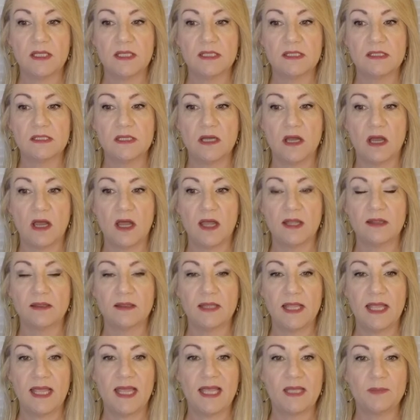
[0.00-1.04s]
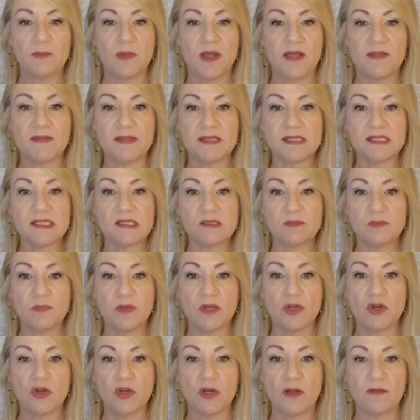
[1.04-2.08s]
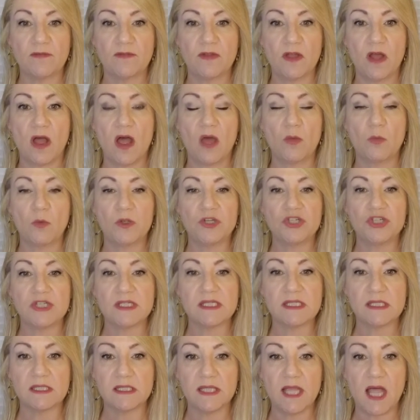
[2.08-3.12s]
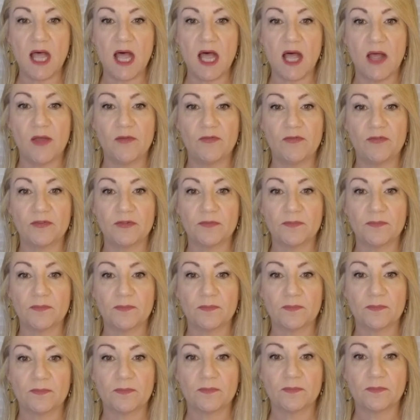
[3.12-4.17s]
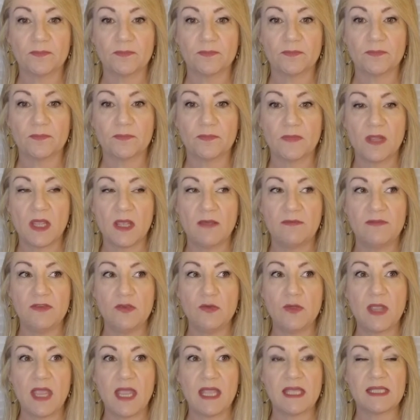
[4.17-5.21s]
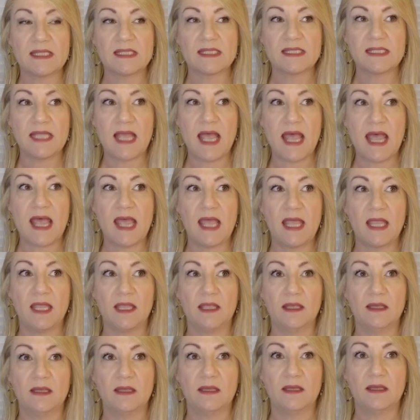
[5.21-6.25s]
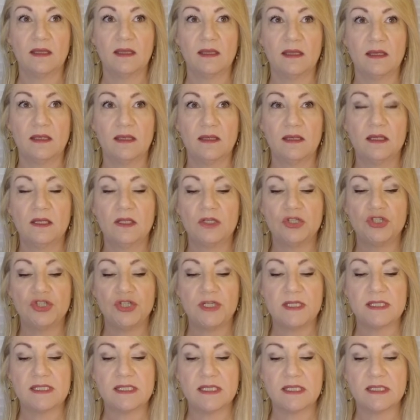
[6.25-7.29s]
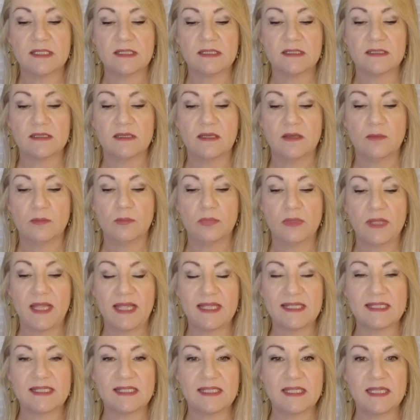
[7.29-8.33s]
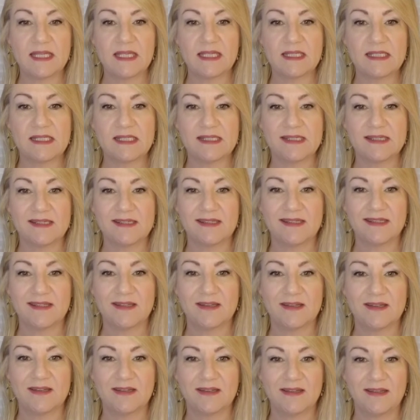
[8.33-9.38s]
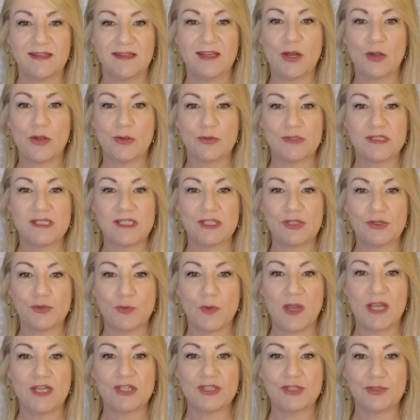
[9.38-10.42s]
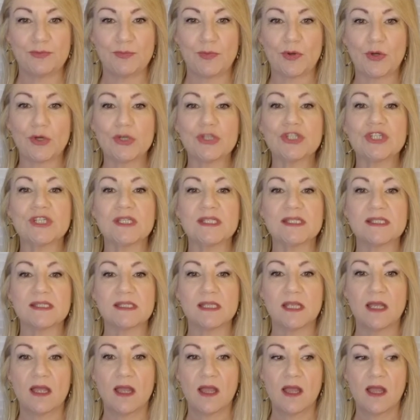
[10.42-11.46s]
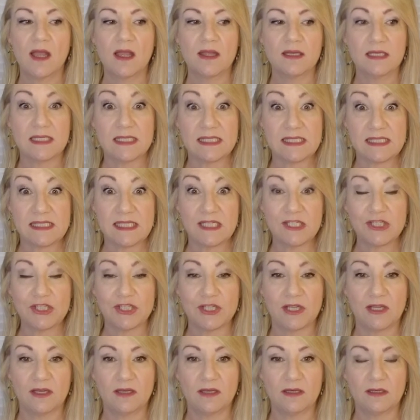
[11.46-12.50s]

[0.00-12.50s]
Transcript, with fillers: not led by the Spirit of God, which is love, if you can't say, Jesus, bless this, you know, situation, purchase, decision,